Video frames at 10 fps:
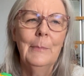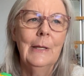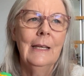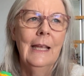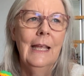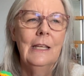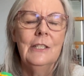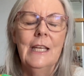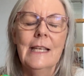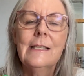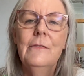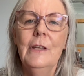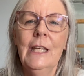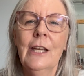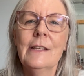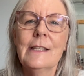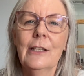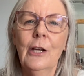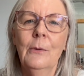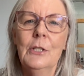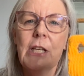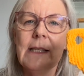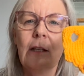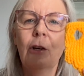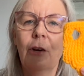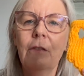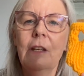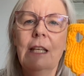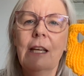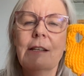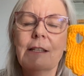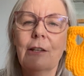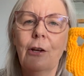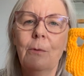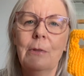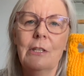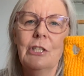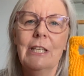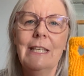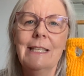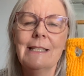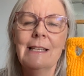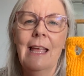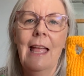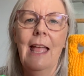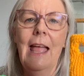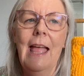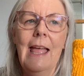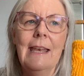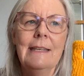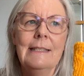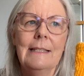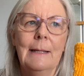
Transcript: But she has the videos that go, she has a lot of videos that go with the cheese. And